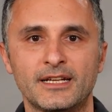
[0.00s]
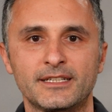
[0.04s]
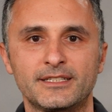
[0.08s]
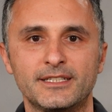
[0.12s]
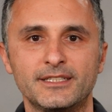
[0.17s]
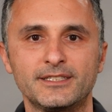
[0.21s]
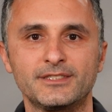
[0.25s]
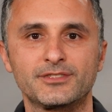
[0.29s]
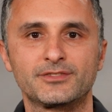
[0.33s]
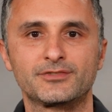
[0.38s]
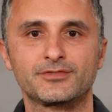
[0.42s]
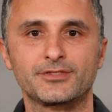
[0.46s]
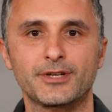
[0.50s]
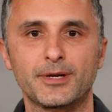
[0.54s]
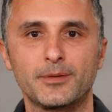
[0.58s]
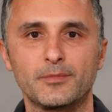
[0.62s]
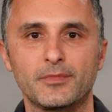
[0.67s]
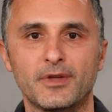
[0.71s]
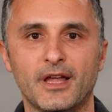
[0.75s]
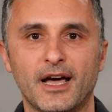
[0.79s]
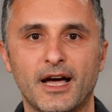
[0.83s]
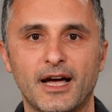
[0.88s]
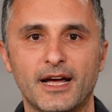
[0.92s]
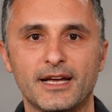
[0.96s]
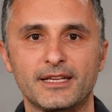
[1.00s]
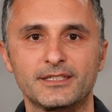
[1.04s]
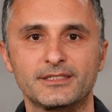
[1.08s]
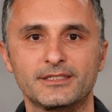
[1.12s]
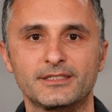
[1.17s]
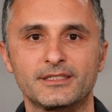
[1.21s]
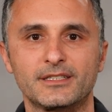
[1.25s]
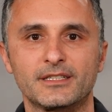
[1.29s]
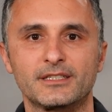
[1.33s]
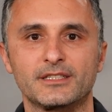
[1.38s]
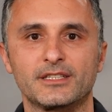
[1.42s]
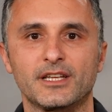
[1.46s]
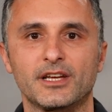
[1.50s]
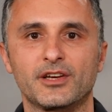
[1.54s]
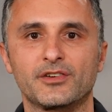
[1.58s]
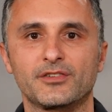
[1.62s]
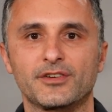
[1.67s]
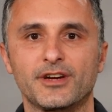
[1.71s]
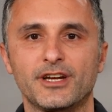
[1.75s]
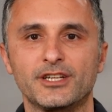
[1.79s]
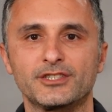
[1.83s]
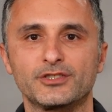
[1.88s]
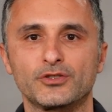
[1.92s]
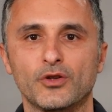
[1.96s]
This streamlines the
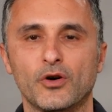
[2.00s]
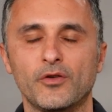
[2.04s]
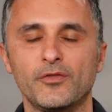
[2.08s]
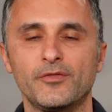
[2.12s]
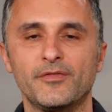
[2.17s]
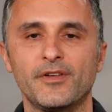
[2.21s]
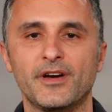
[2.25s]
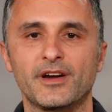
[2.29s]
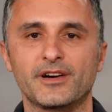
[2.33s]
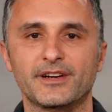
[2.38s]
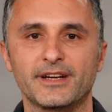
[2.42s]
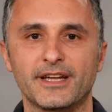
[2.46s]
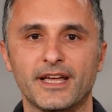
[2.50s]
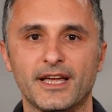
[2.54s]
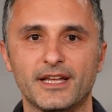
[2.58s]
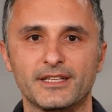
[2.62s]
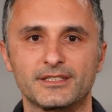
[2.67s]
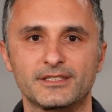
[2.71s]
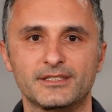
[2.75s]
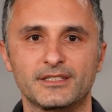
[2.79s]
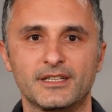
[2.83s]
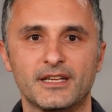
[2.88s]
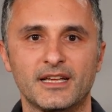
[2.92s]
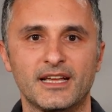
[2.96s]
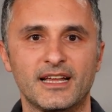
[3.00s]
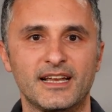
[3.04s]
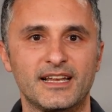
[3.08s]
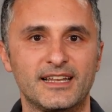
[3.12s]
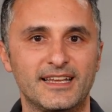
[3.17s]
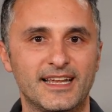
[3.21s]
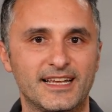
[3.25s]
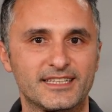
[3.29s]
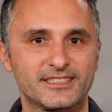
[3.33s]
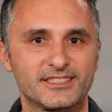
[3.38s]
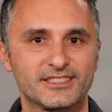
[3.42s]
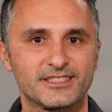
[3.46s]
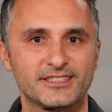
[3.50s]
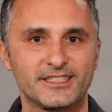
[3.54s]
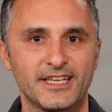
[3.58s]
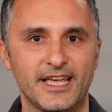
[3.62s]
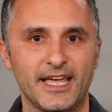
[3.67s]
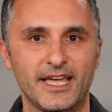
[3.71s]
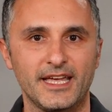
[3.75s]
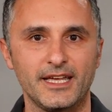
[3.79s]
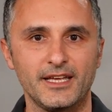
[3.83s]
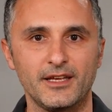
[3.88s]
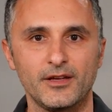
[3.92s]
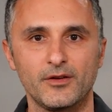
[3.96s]
creation of variants, let's
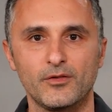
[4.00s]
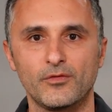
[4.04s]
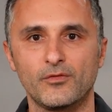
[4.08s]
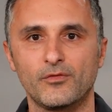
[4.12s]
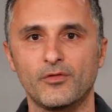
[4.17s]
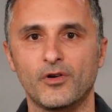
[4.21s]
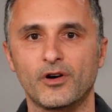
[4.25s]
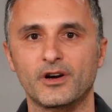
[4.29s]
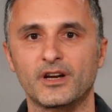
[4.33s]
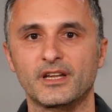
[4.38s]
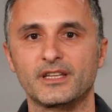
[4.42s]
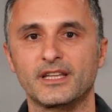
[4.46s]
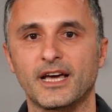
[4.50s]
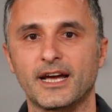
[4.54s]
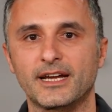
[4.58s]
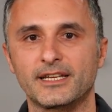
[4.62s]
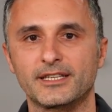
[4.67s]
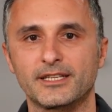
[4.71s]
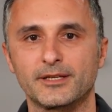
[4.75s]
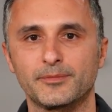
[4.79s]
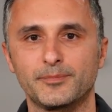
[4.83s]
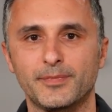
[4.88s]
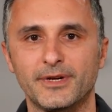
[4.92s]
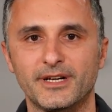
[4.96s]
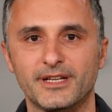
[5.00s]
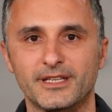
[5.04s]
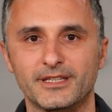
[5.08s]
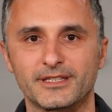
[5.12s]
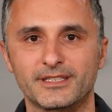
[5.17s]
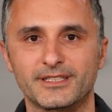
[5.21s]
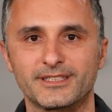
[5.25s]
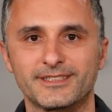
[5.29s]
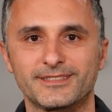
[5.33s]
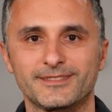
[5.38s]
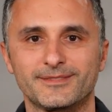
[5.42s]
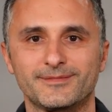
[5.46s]
say for a nightly build.